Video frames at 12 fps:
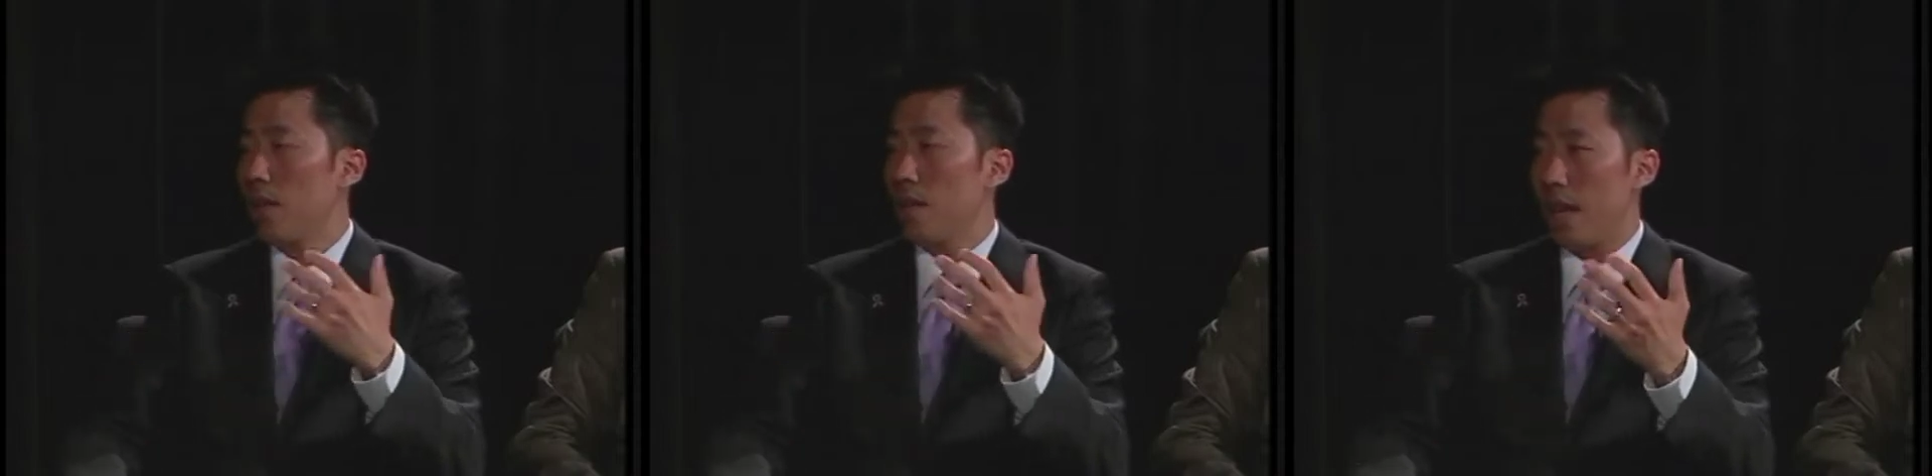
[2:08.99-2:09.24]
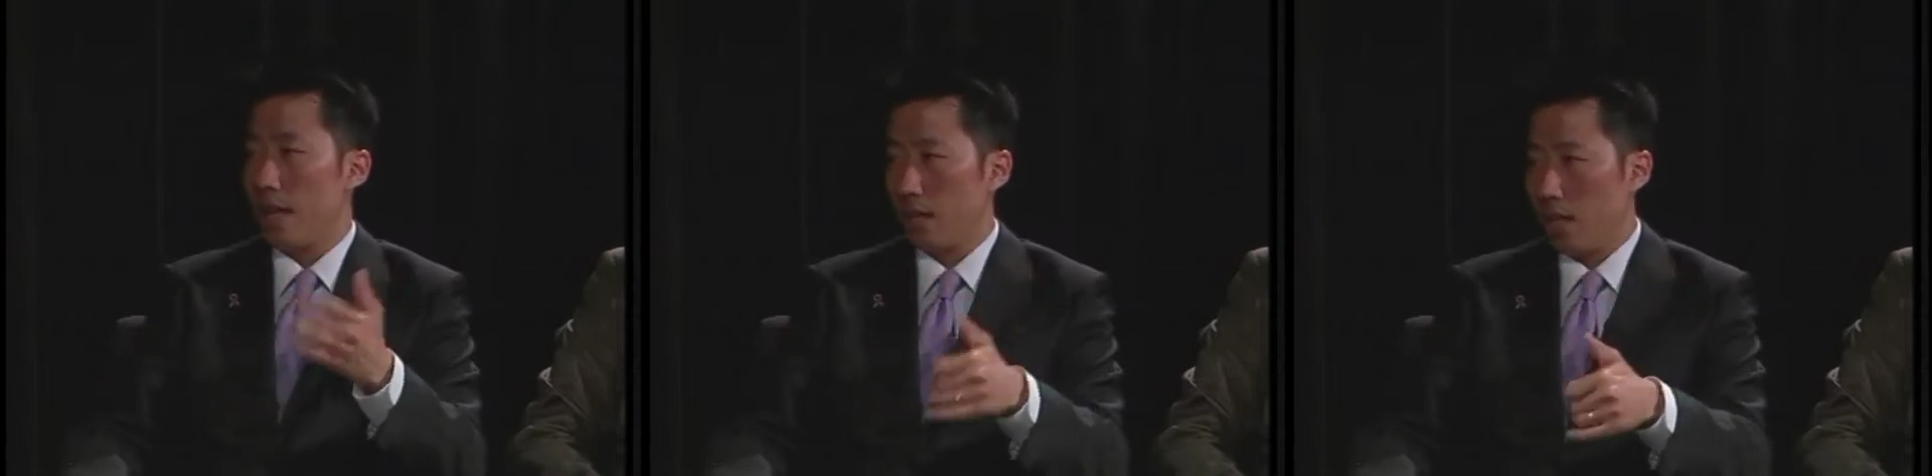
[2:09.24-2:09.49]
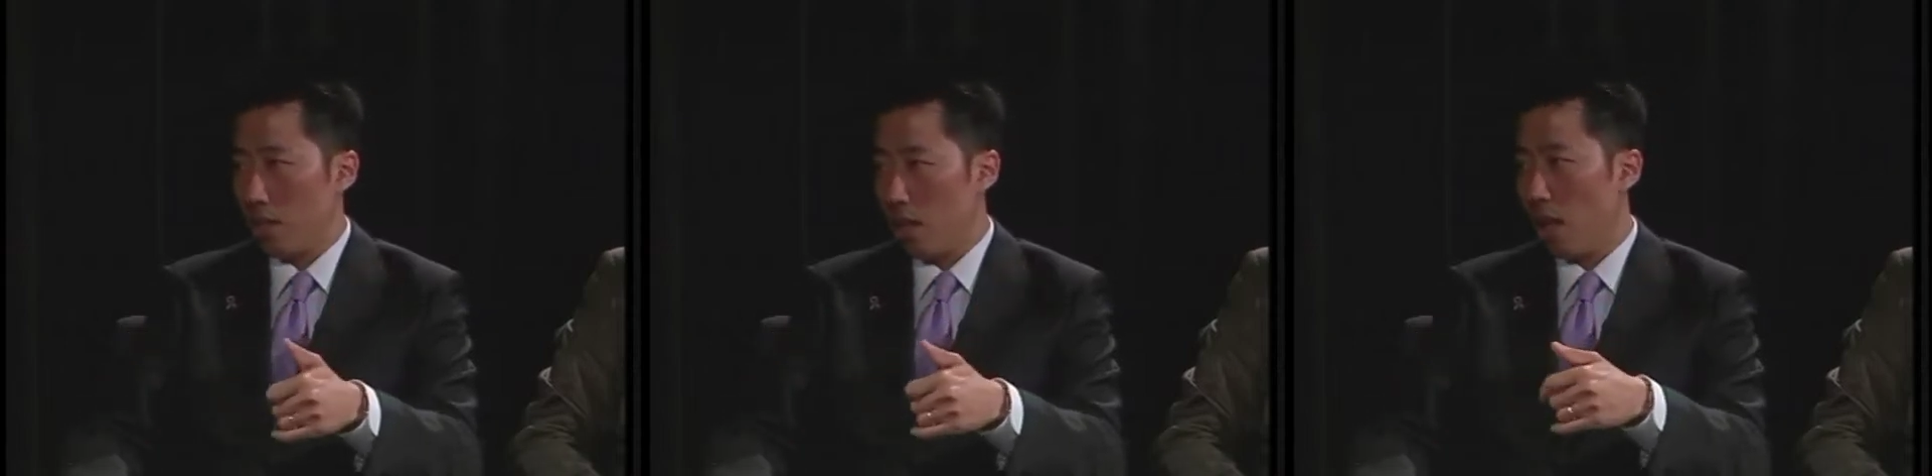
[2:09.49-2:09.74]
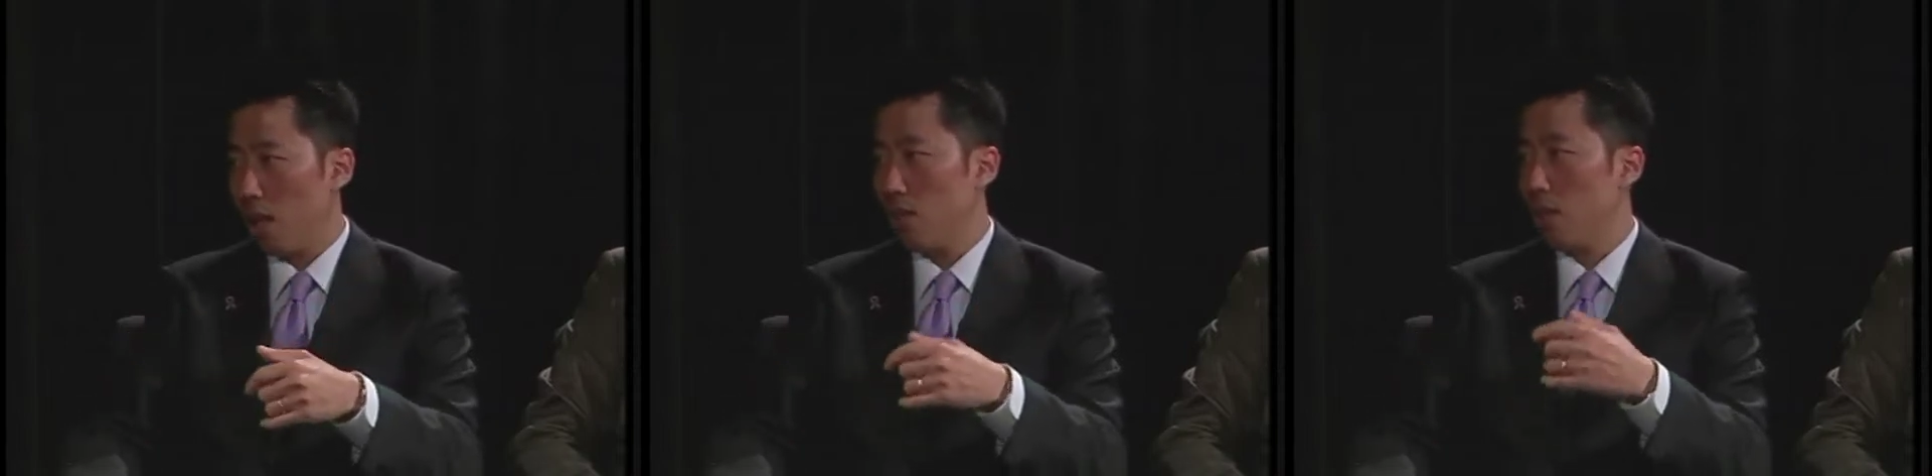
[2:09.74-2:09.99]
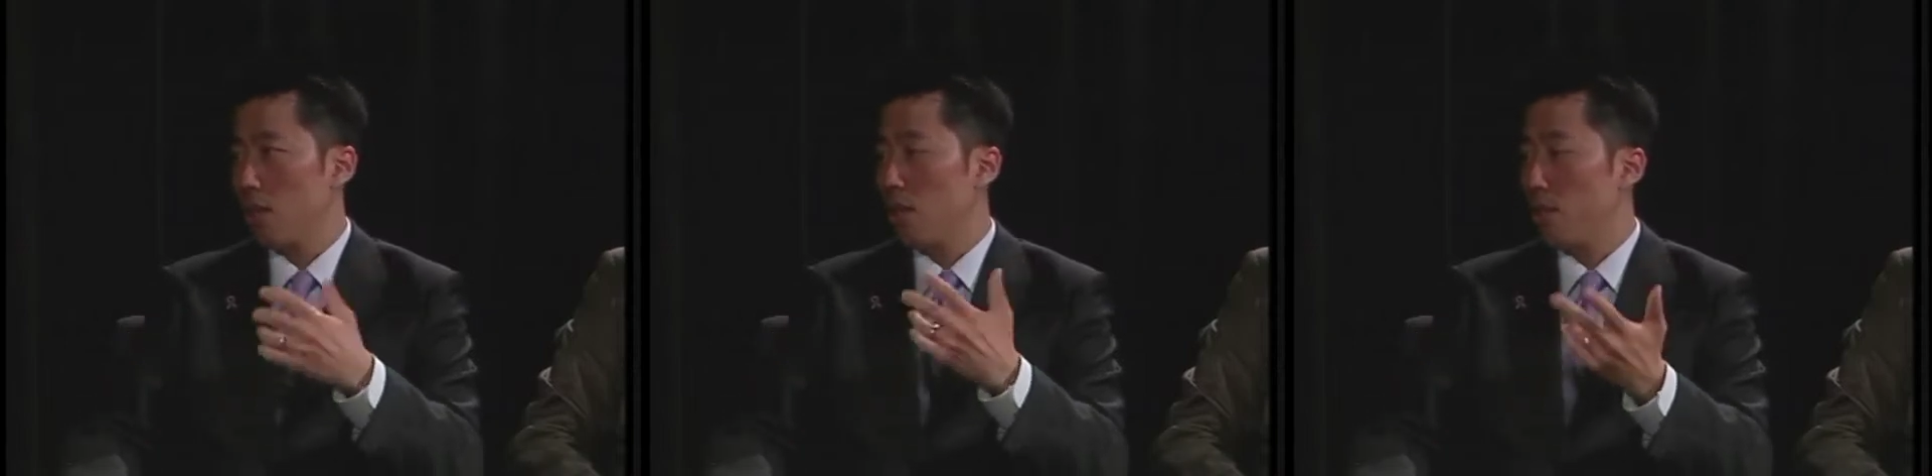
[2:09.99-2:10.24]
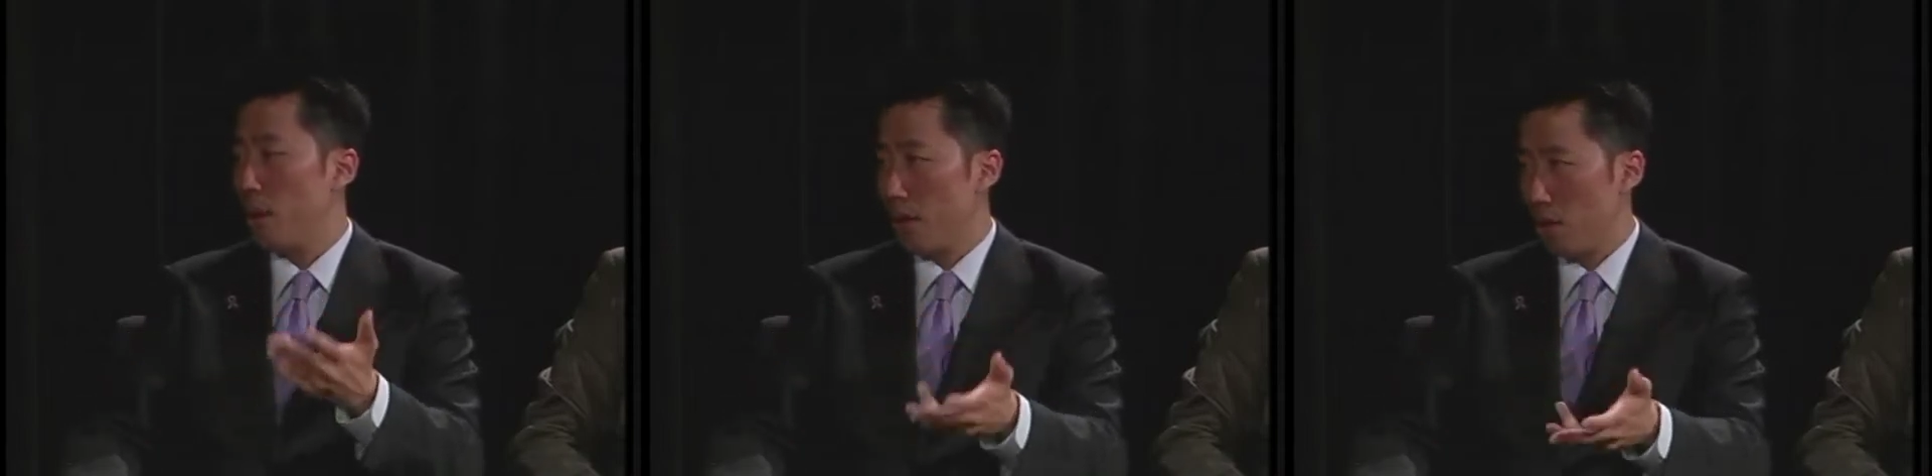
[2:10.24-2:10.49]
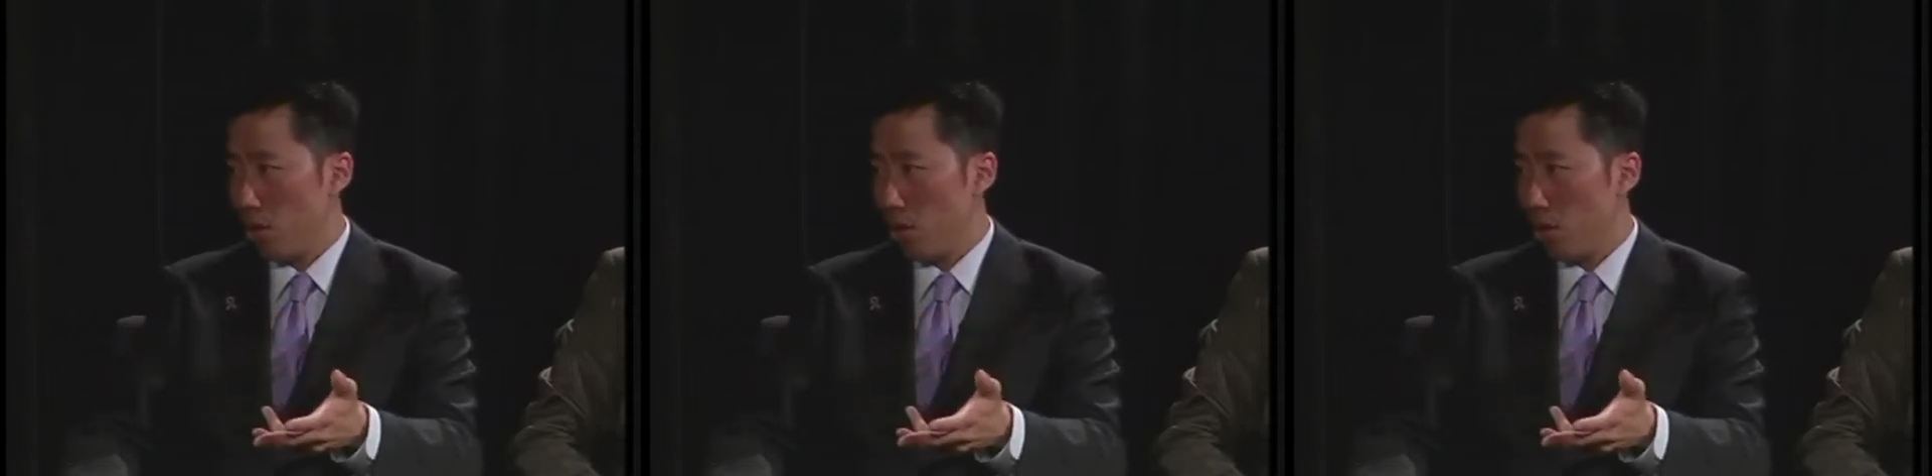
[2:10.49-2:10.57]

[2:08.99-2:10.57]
the anesthesiologist, the breast